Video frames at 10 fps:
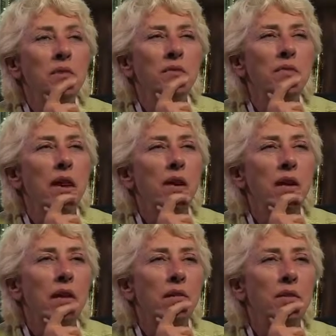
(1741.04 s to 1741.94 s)
was
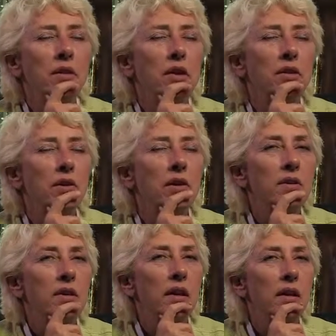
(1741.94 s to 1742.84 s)
very careful not to
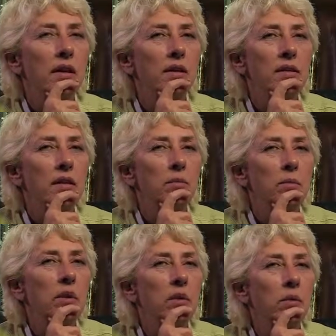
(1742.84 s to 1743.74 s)
cross any lines
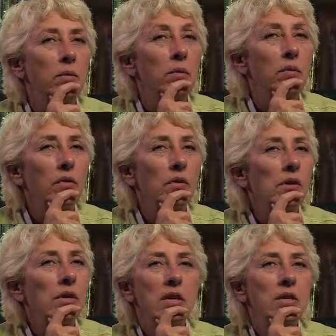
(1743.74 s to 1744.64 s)
and break any rules.
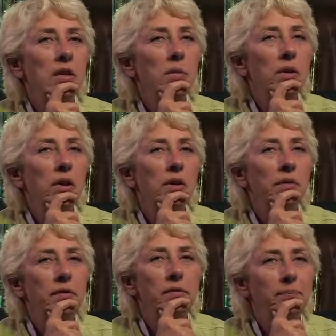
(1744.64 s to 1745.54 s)
She would
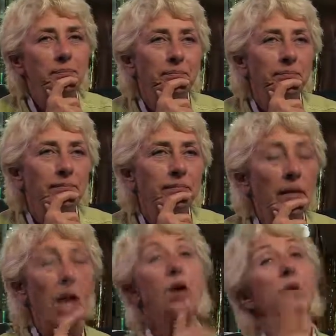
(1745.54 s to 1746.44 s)
have,
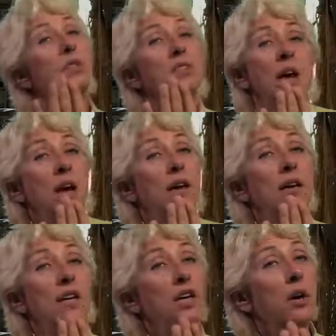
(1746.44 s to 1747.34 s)
of course.
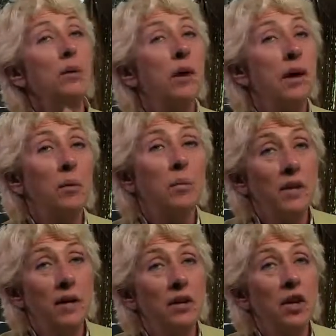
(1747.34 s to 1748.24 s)
I don't
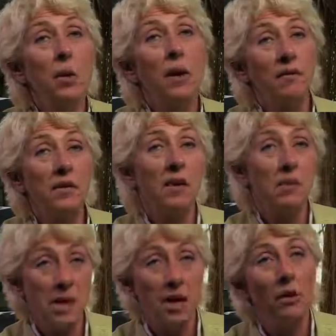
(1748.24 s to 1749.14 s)
pretend to know
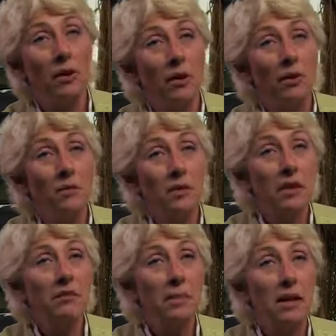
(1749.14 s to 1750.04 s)
everything about her.
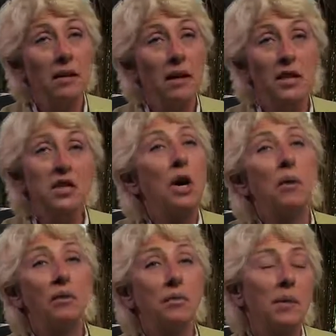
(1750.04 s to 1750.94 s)
Believe me, I
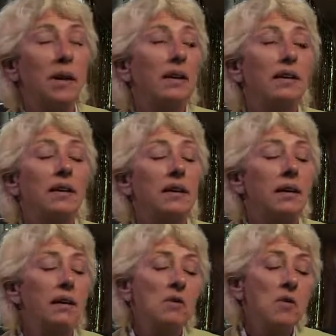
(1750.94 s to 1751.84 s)
don't. But
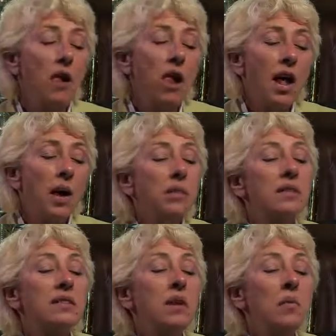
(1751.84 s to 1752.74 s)
it
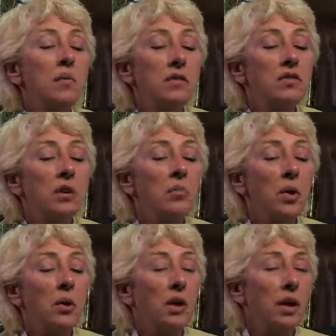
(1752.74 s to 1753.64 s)
would stun me if she had
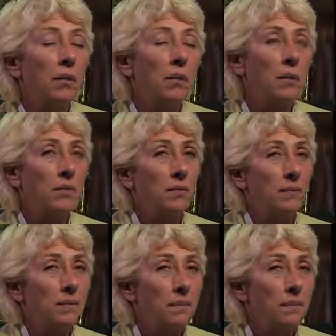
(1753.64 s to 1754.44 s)
broken any rules.